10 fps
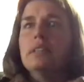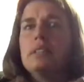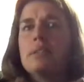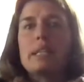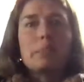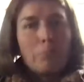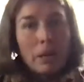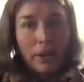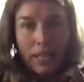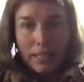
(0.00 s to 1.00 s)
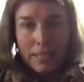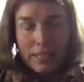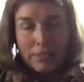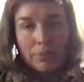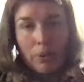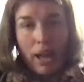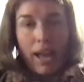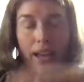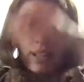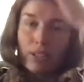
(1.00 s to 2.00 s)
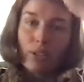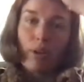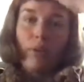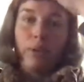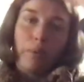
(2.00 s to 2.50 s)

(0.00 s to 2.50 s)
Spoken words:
experience, okay? And so we